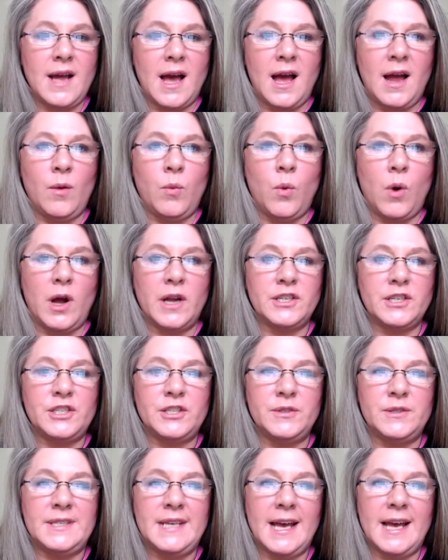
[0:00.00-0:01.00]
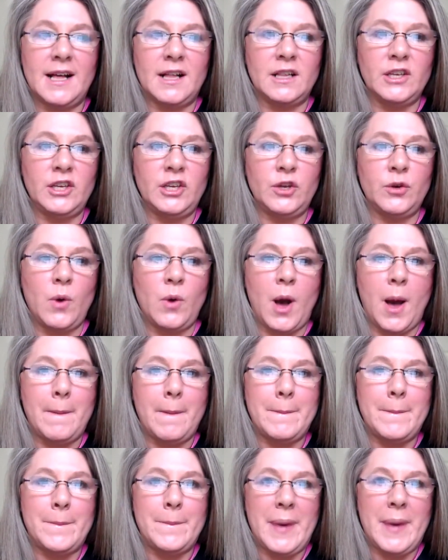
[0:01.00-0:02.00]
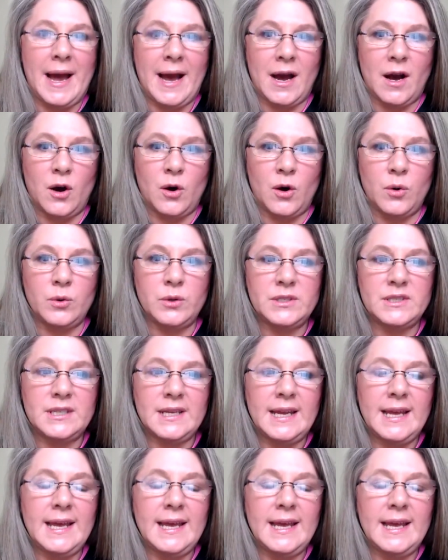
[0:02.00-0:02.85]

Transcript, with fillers: I want to tell you about